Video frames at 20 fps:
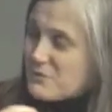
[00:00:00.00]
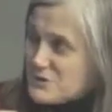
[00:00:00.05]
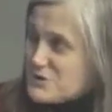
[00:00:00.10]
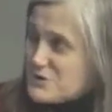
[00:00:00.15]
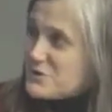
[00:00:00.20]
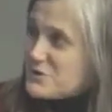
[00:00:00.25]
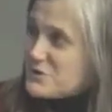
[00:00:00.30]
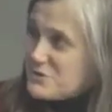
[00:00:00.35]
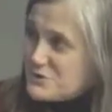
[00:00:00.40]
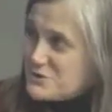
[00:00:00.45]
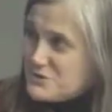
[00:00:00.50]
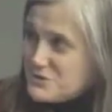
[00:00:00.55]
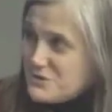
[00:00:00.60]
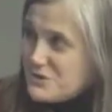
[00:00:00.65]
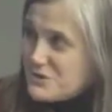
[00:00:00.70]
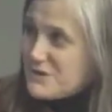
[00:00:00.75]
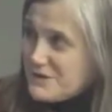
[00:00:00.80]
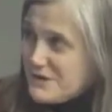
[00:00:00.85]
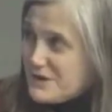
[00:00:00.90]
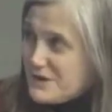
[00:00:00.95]
return to
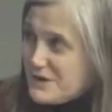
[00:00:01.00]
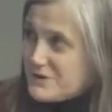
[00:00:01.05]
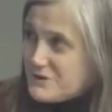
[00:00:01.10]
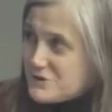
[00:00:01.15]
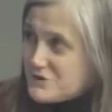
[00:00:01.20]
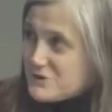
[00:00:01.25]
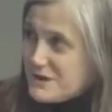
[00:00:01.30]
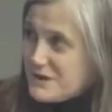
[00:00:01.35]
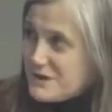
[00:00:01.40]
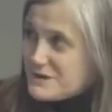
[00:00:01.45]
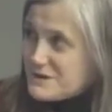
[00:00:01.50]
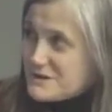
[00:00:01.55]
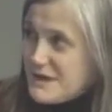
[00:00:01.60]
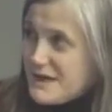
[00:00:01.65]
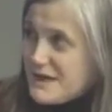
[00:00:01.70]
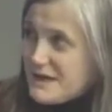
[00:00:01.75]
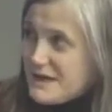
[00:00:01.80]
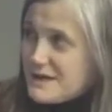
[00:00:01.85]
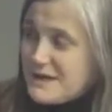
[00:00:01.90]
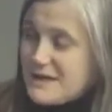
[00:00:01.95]
their country, to
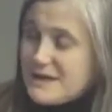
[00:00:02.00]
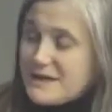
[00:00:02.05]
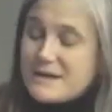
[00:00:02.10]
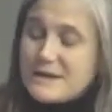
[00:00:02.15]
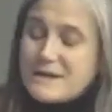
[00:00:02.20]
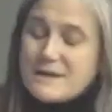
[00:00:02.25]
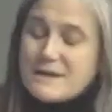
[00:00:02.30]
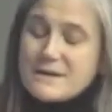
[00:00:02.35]
Haiti.